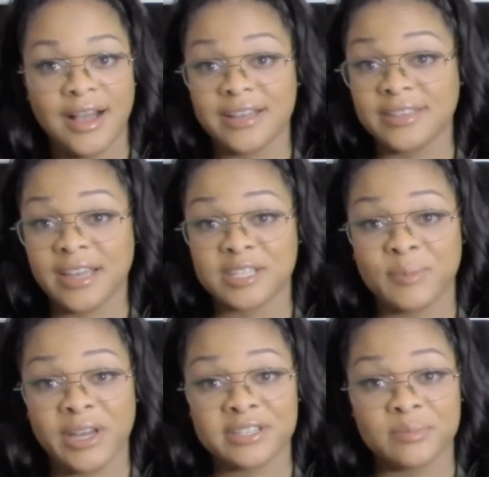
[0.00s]
I think I
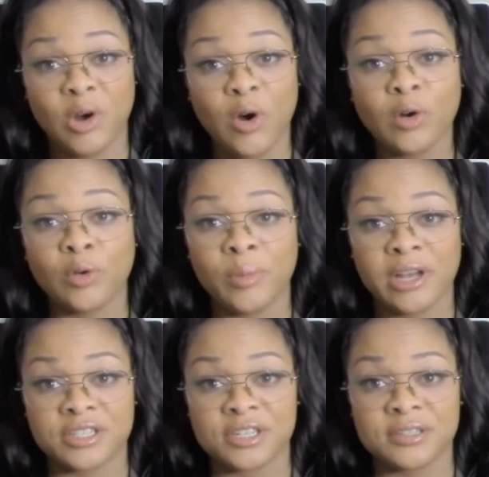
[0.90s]
spotted some horror
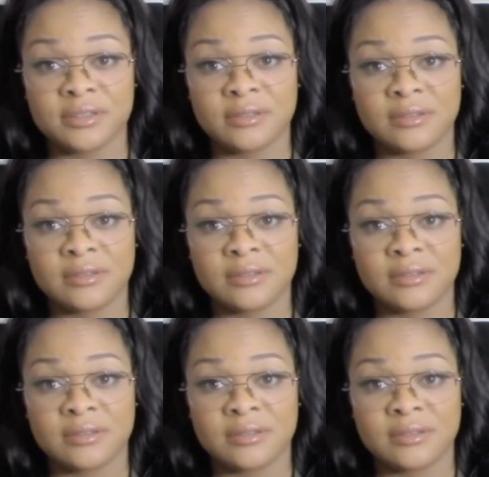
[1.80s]
homages.